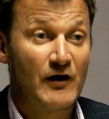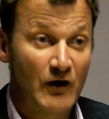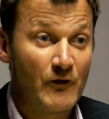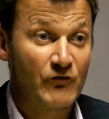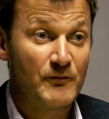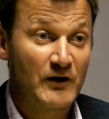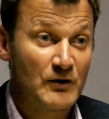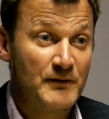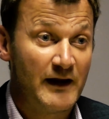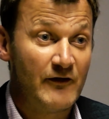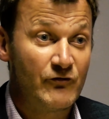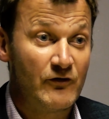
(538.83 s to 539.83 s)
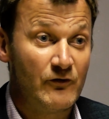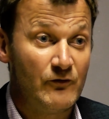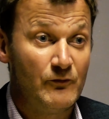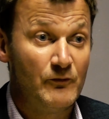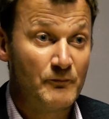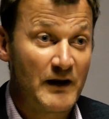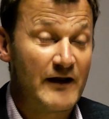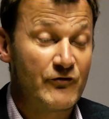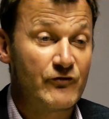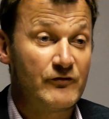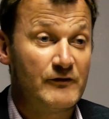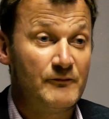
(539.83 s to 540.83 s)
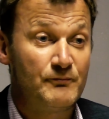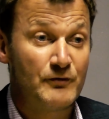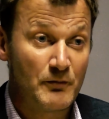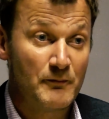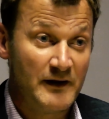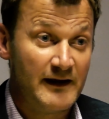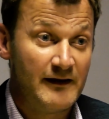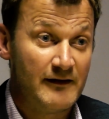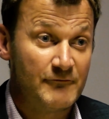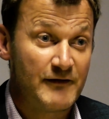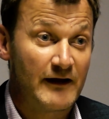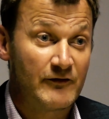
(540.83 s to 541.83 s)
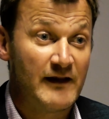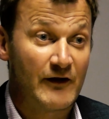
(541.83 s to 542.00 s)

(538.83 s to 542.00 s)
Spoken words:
are going to be coming into place probably in effect